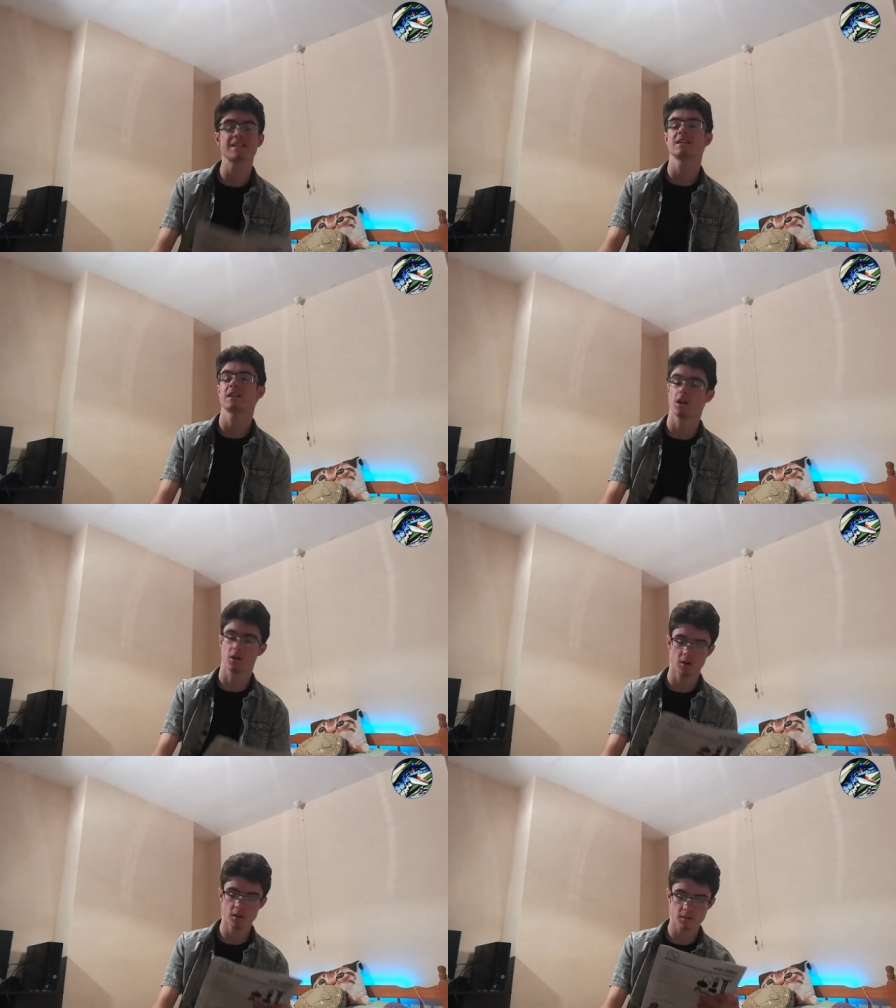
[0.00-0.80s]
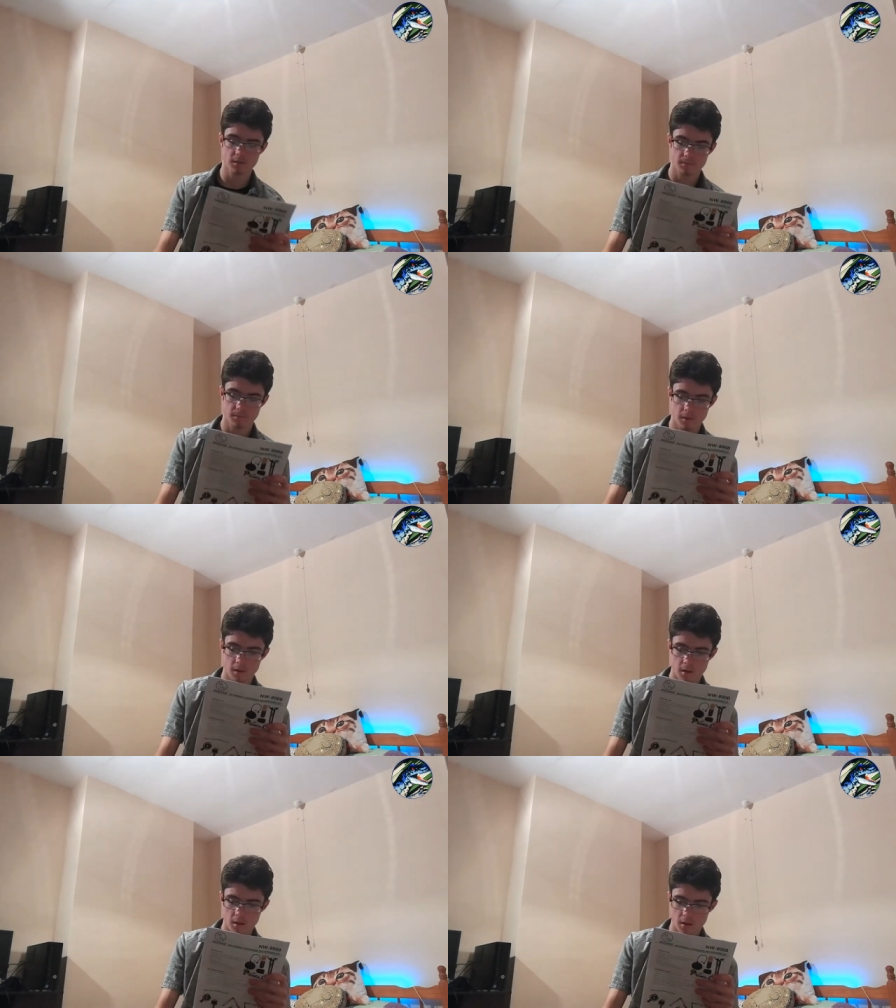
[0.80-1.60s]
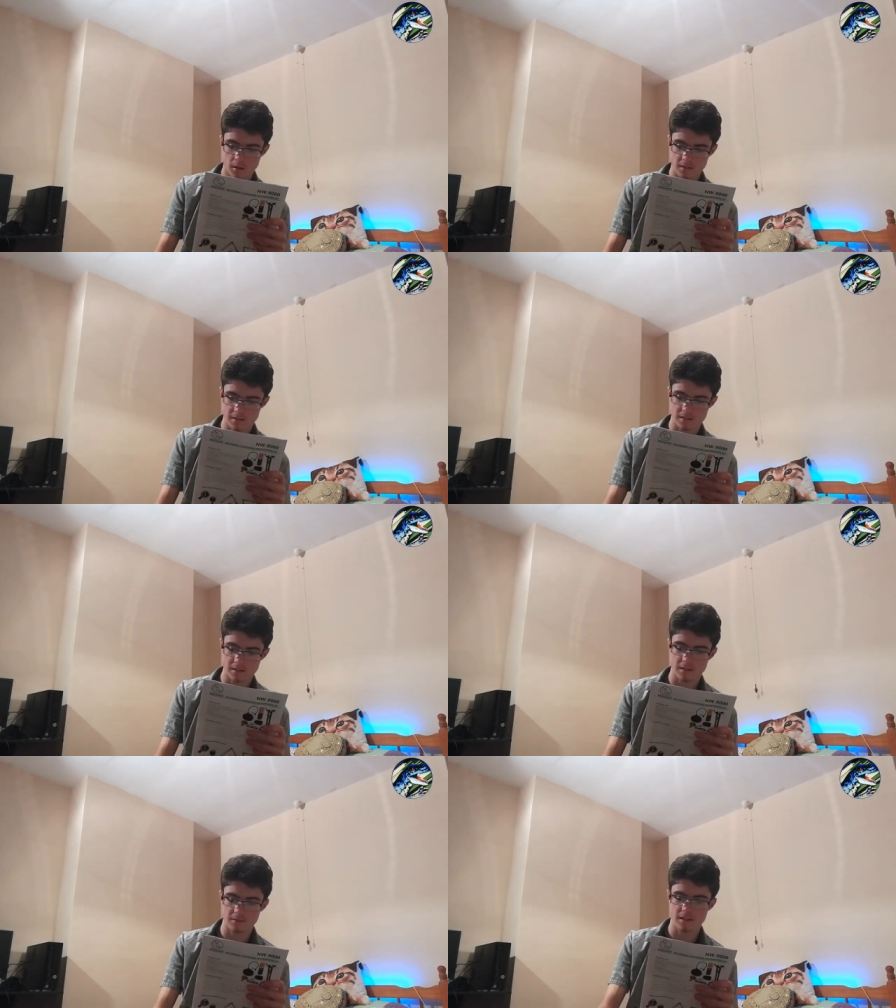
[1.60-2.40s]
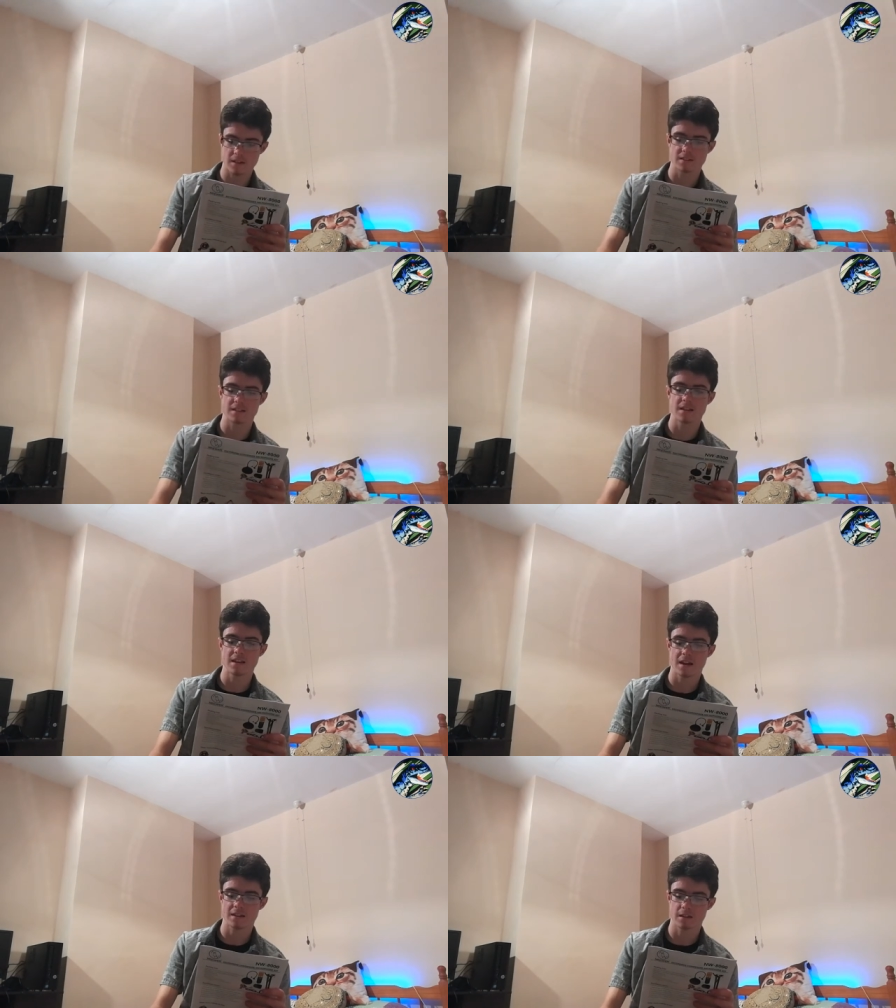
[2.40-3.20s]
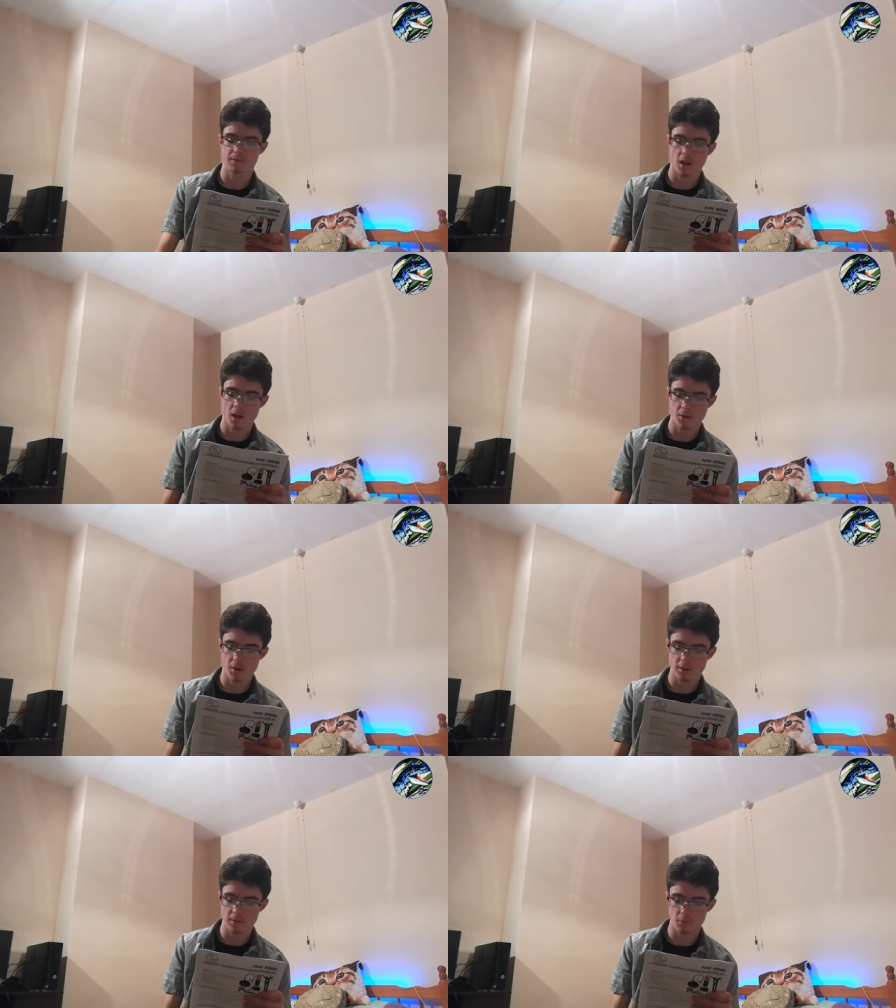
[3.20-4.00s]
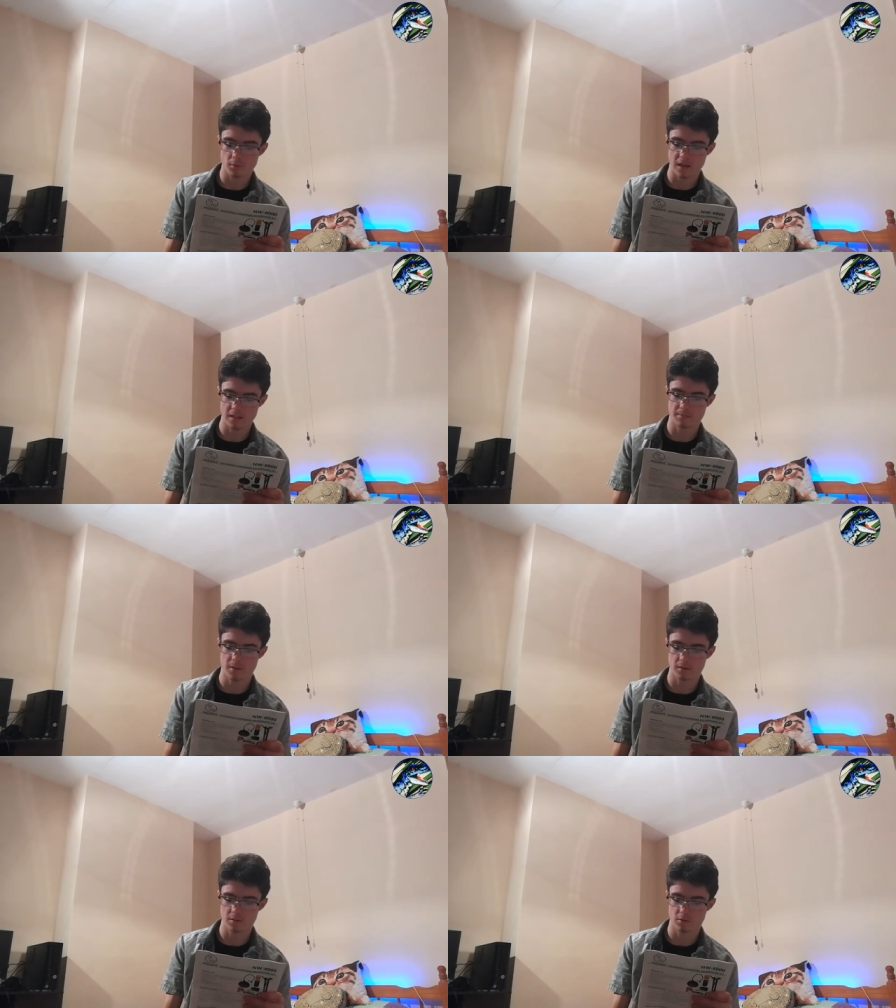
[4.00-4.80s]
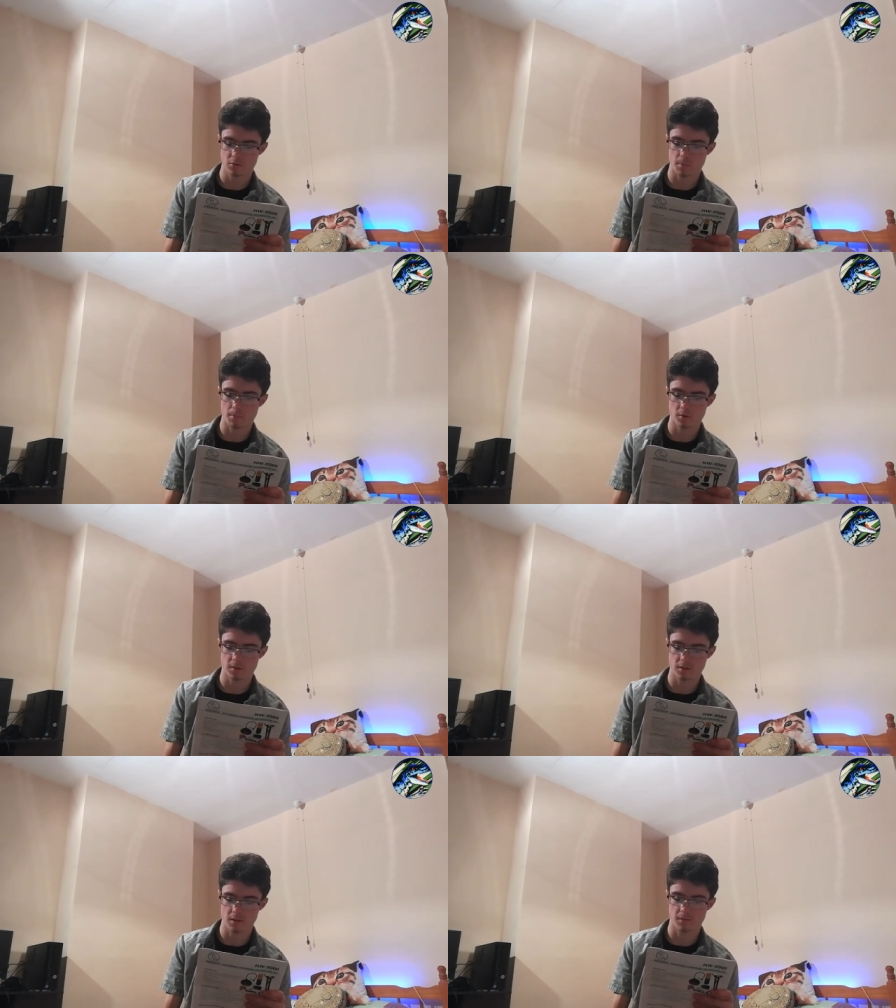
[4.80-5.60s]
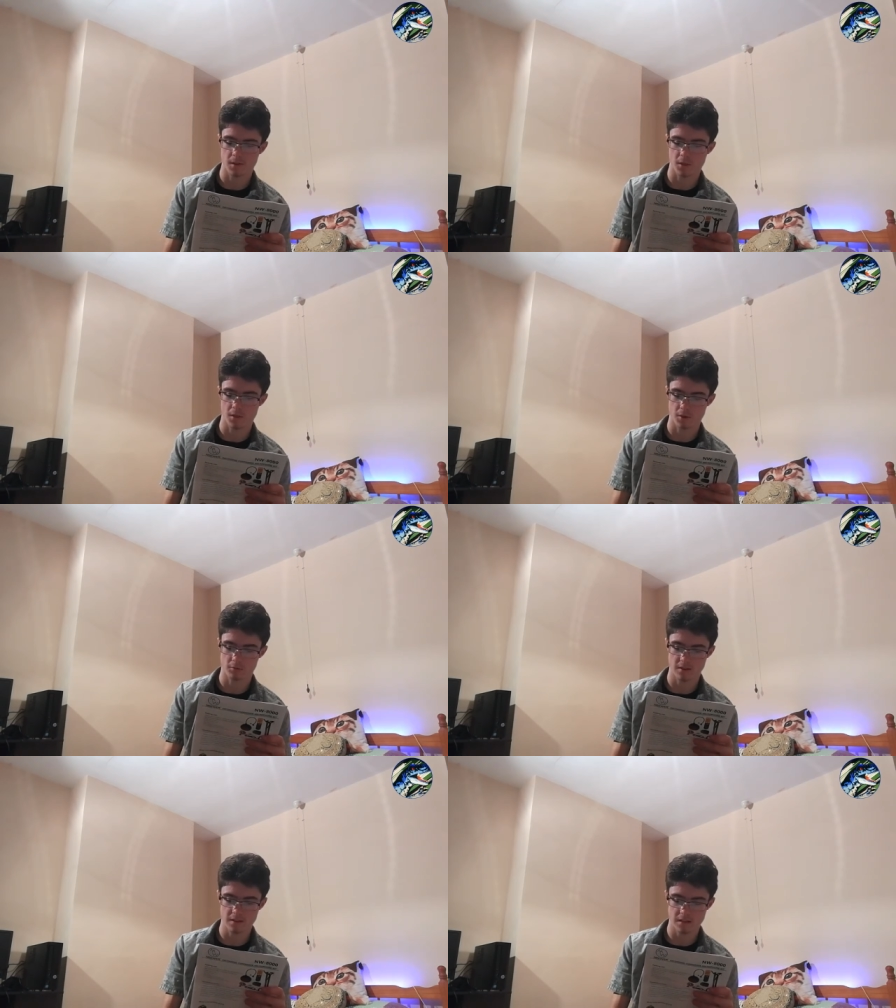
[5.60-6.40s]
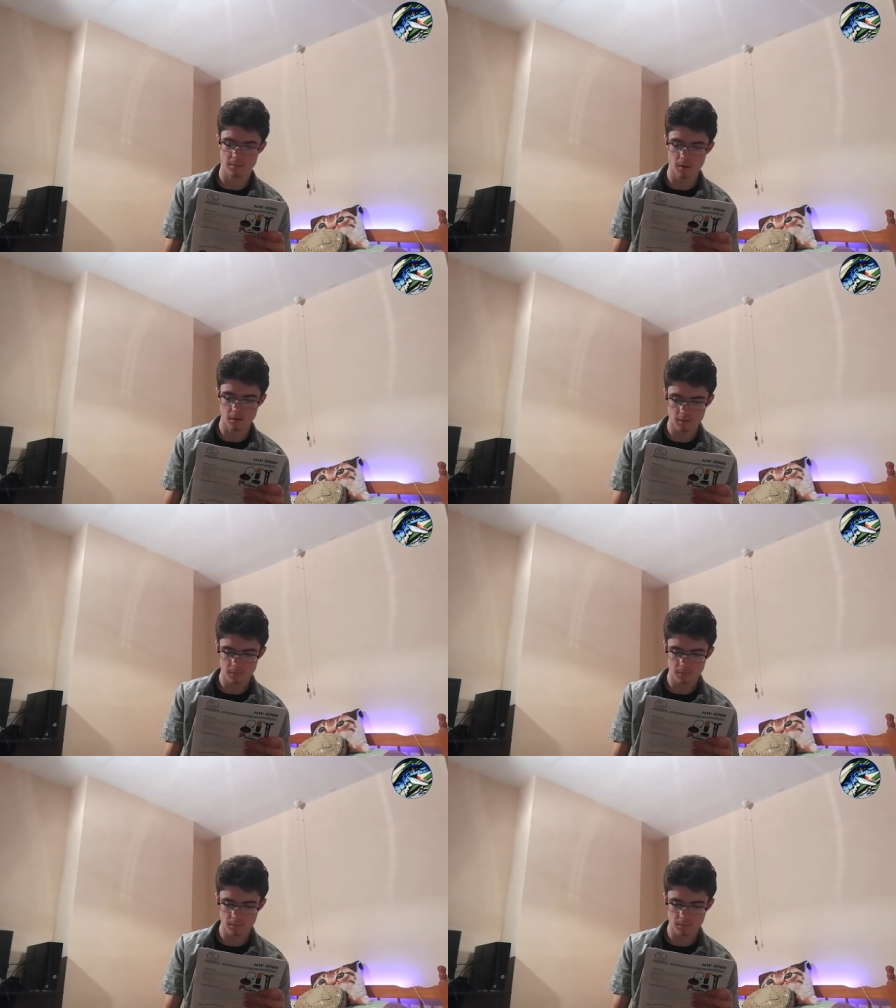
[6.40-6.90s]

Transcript: kilohertz. The sensitivity is negative 34 decibels to a positive 3 decibels.